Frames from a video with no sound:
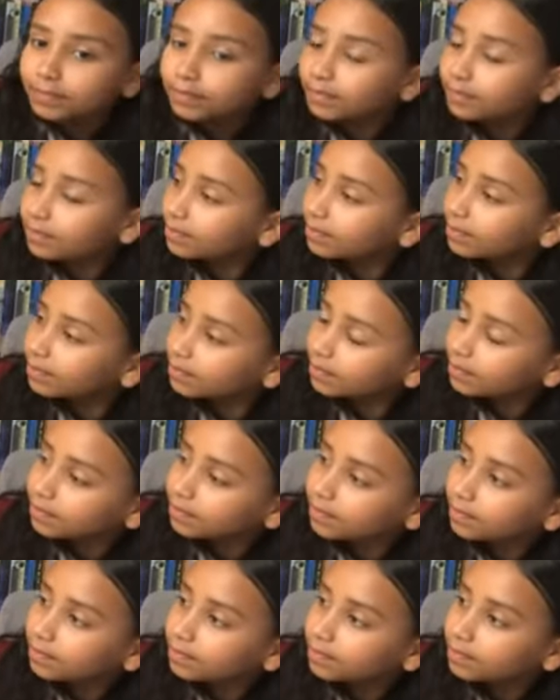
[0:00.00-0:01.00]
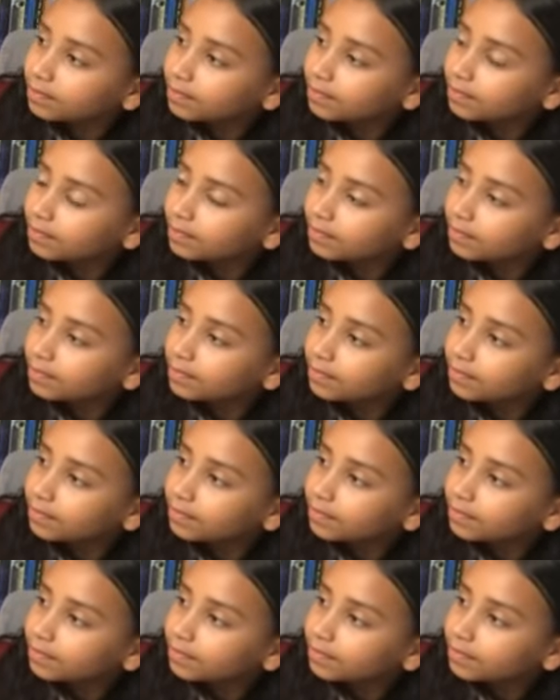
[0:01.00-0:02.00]

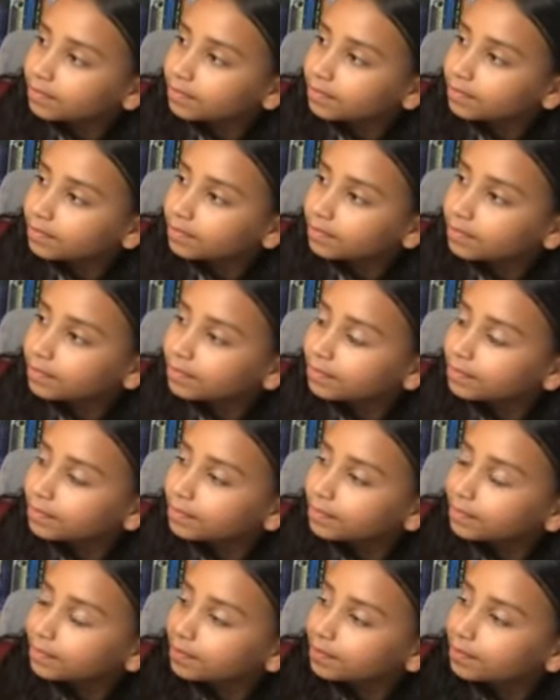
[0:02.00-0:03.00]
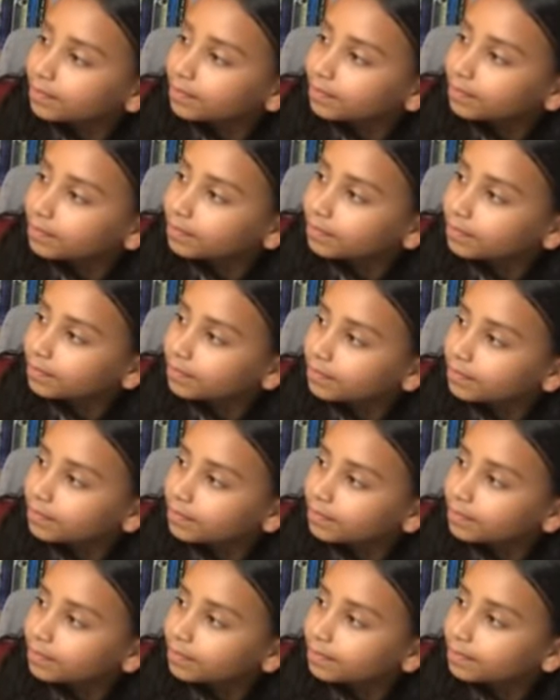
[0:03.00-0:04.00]

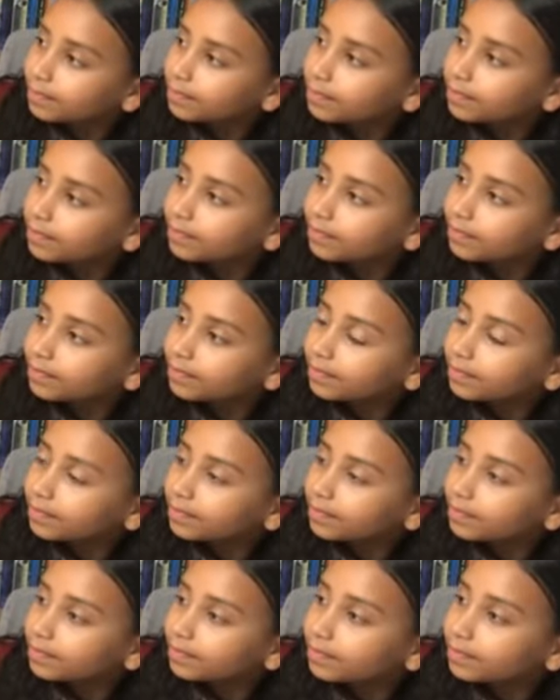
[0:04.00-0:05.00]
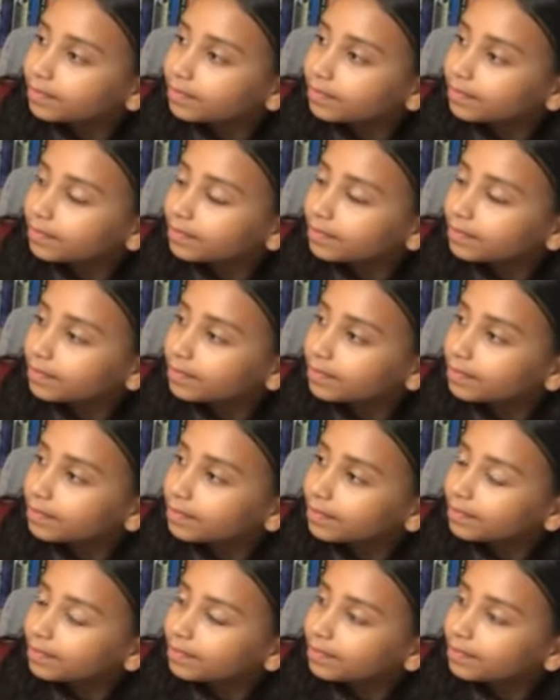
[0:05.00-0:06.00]

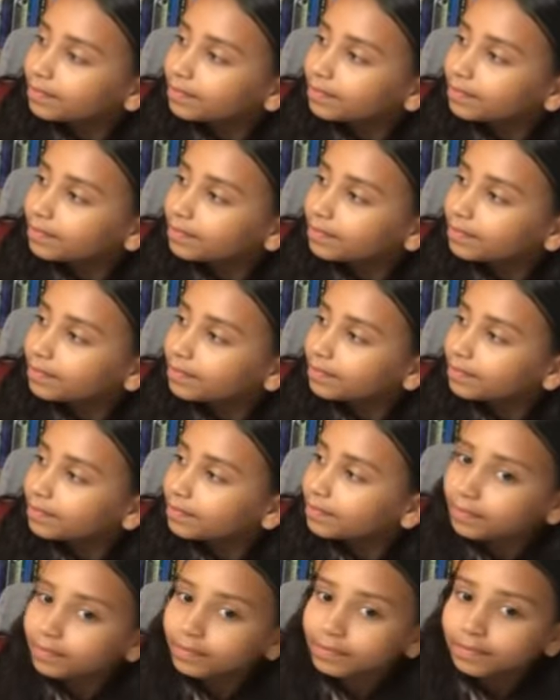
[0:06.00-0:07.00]
No words are spoken by the person on screen.